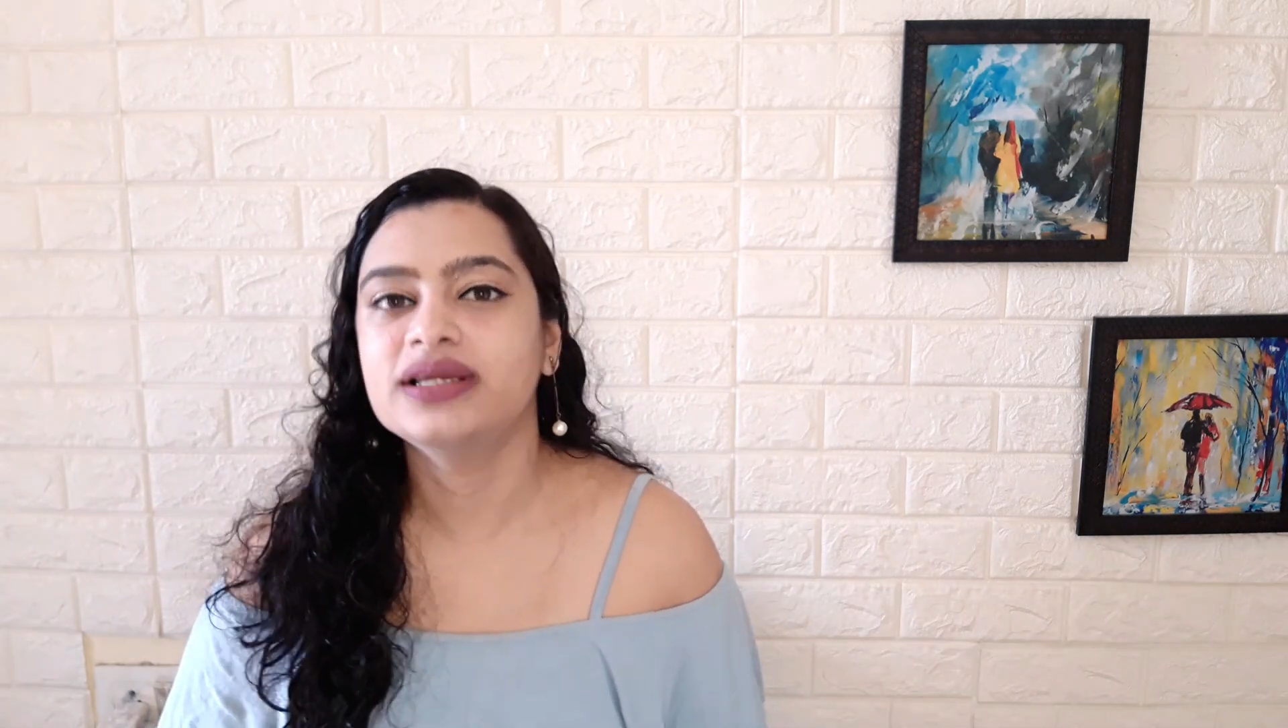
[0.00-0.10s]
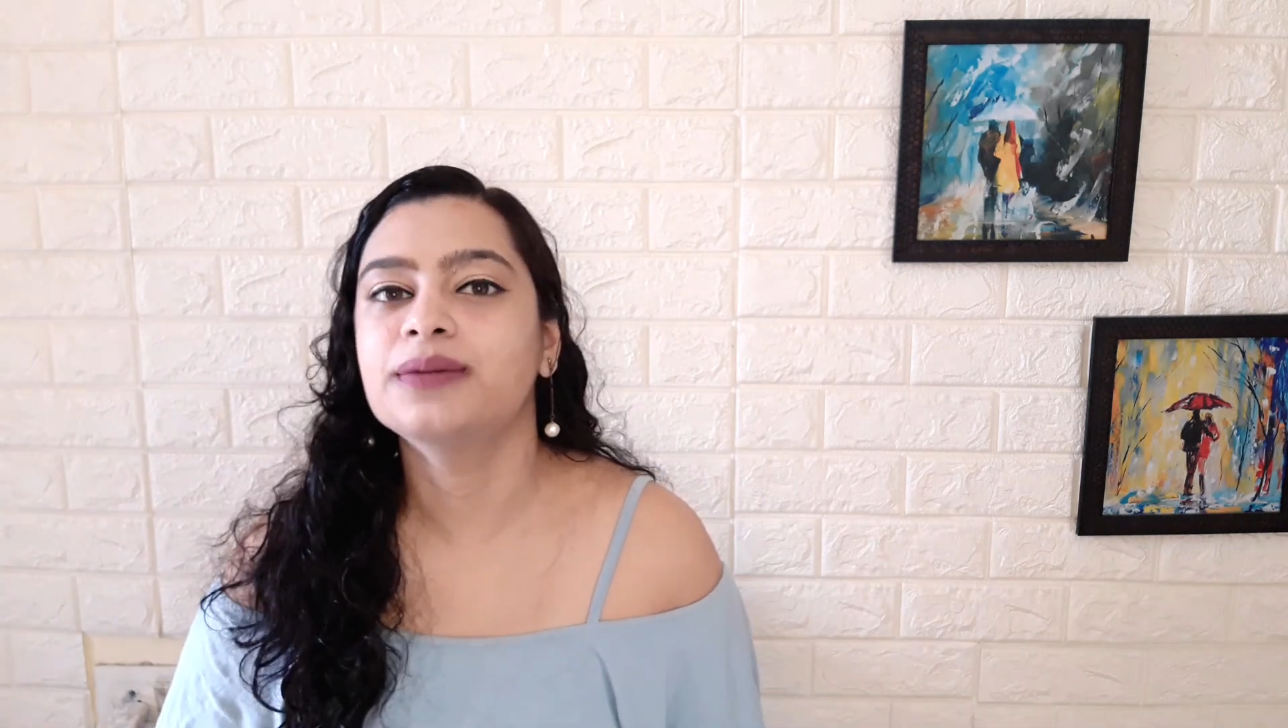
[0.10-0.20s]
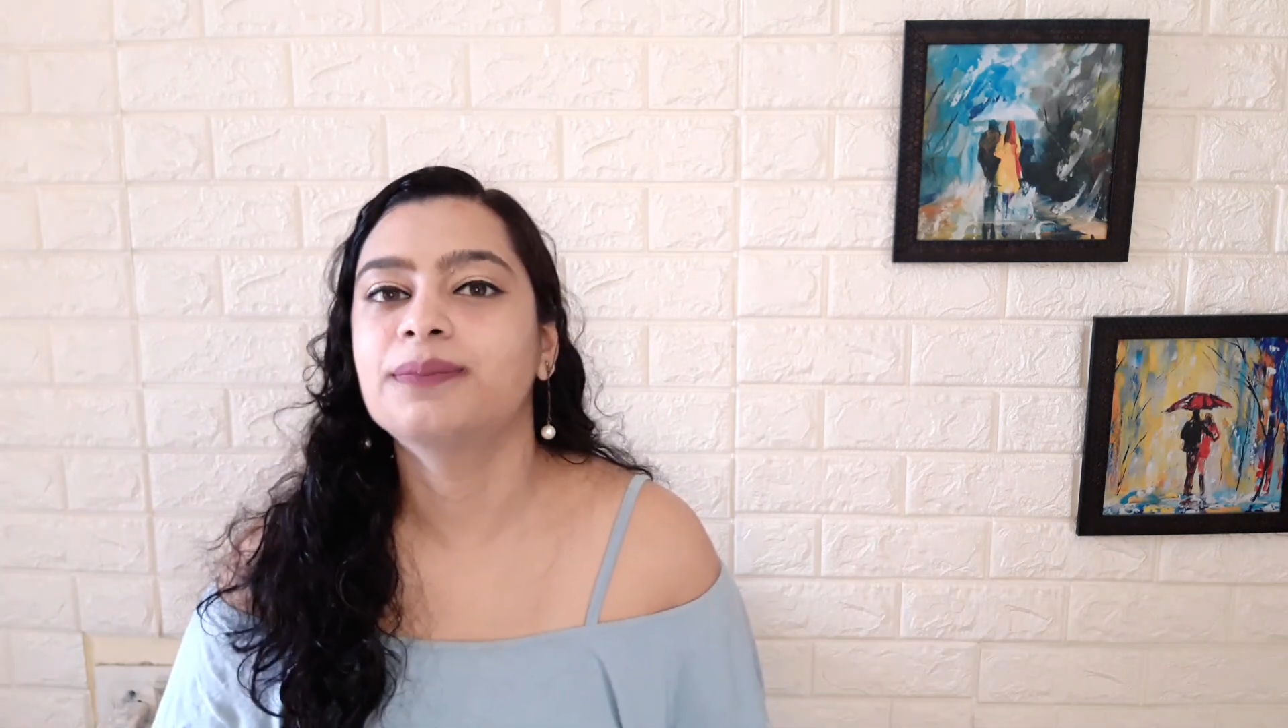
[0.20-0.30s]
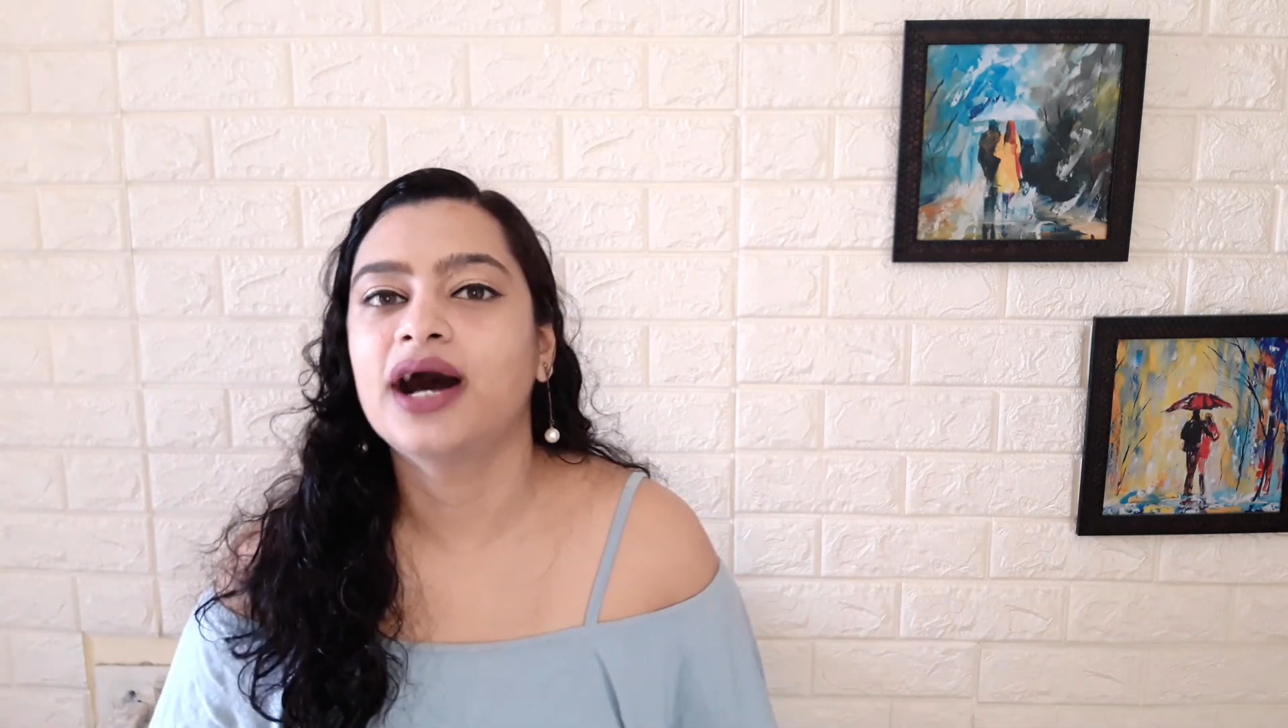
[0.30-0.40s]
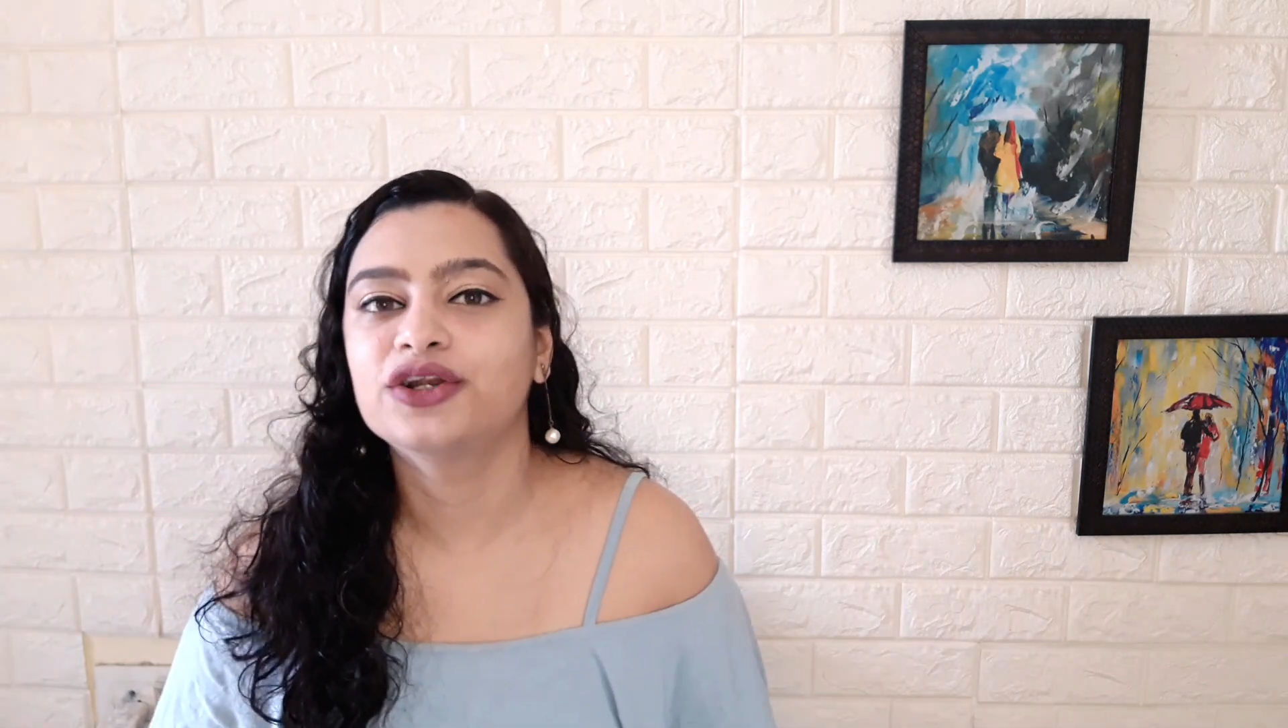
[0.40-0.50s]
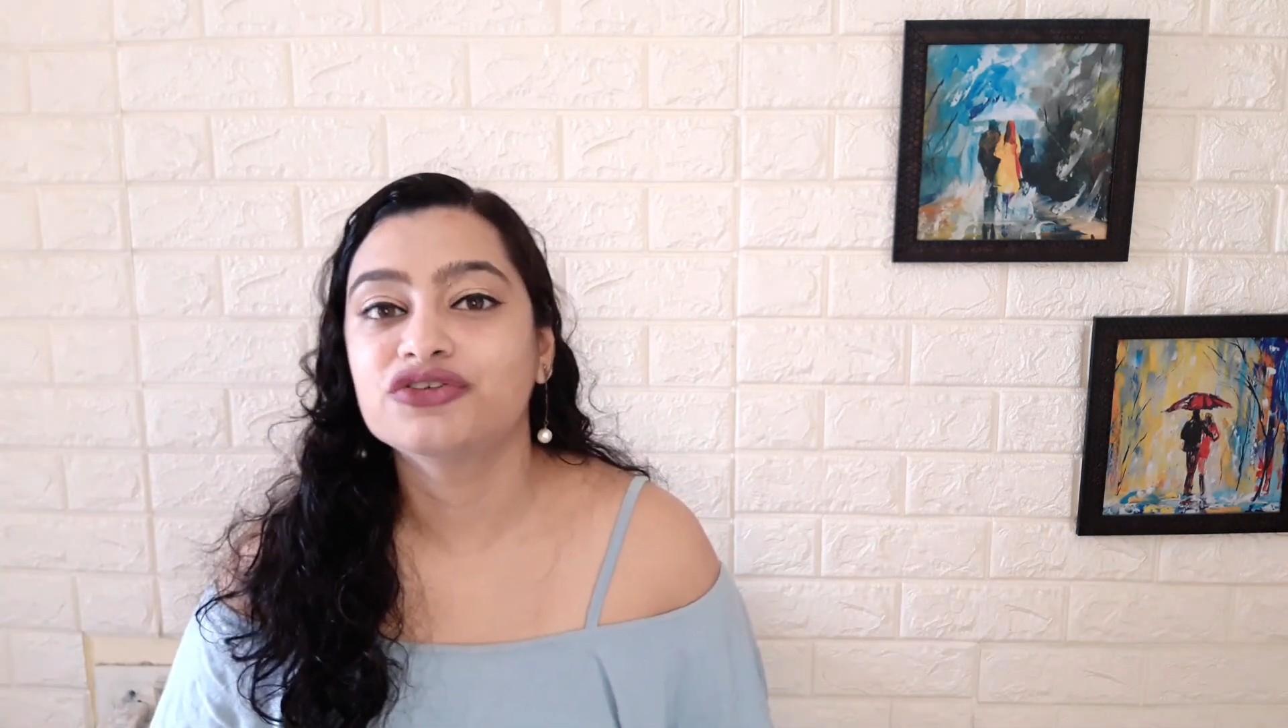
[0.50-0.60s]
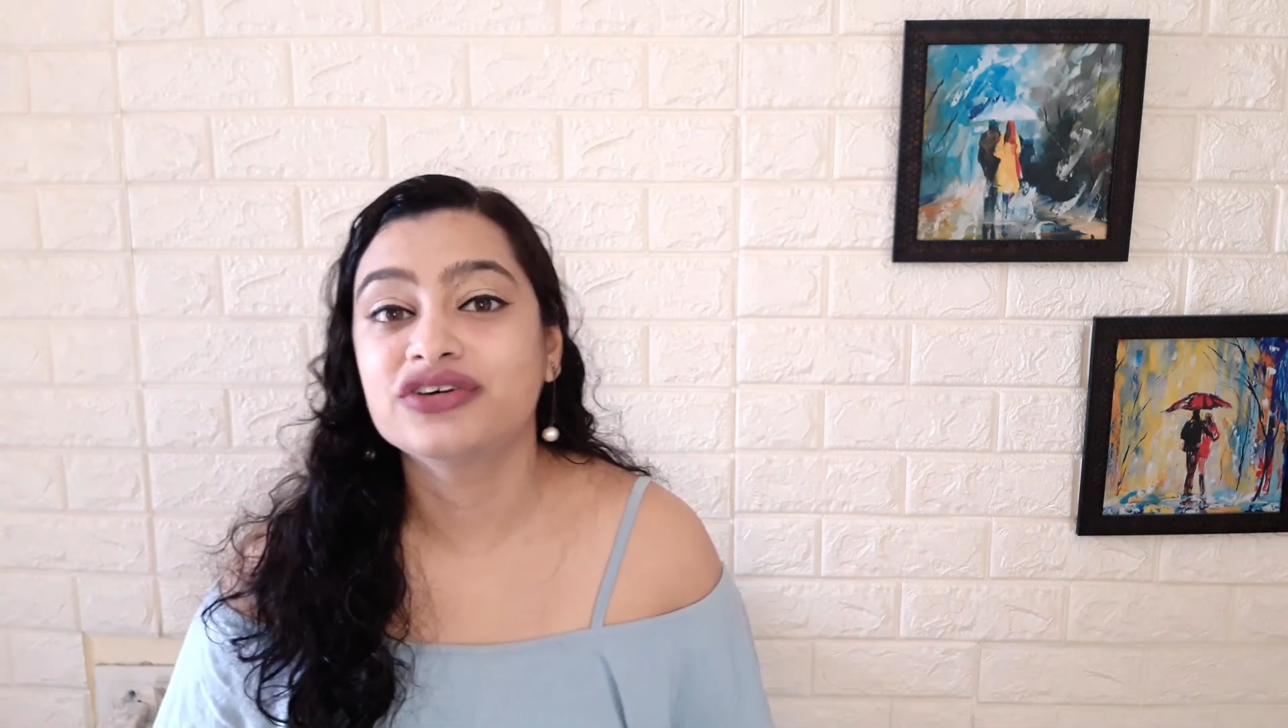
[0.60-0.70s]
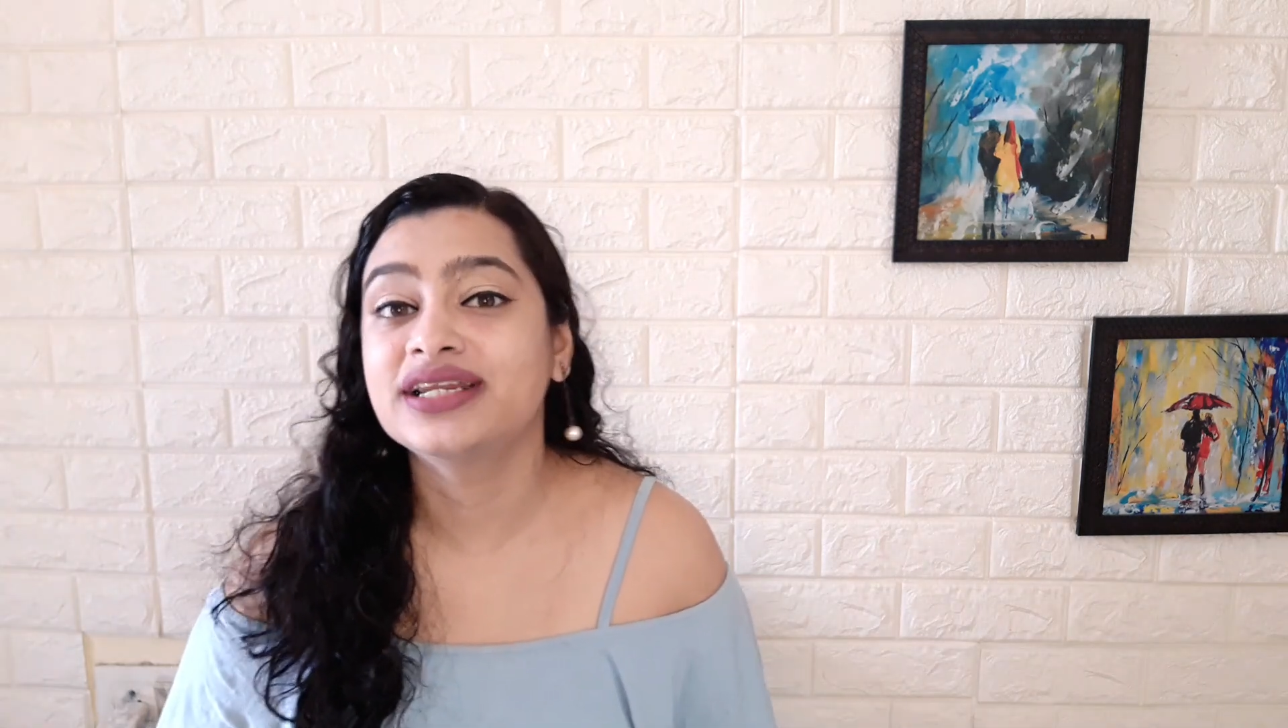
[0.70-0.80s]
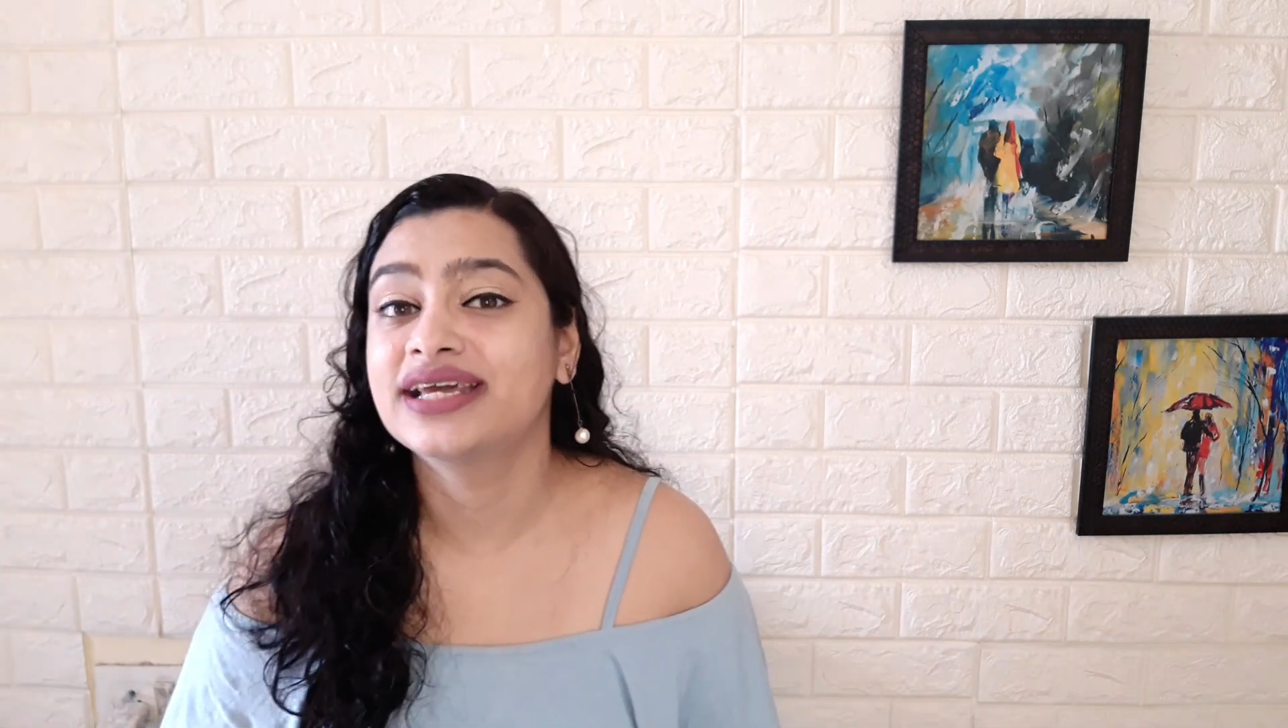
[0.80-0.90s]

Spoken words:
been a part of an